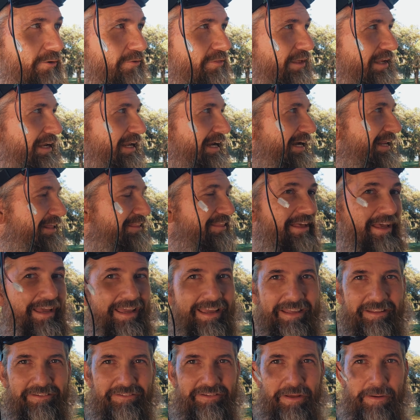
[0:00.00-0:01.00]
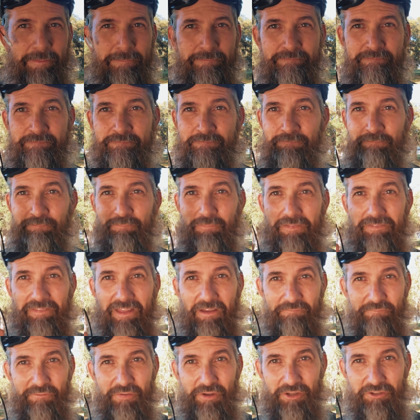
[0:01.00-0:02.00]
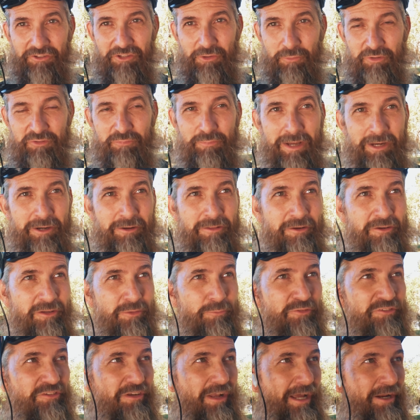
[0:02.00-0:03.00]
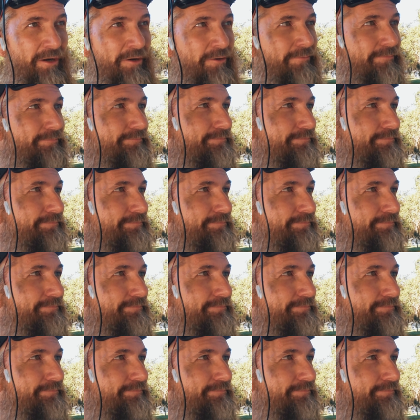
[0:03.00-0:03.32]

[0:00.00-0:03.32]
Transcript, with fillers: than anything is they feel so much better. They're so much lighter.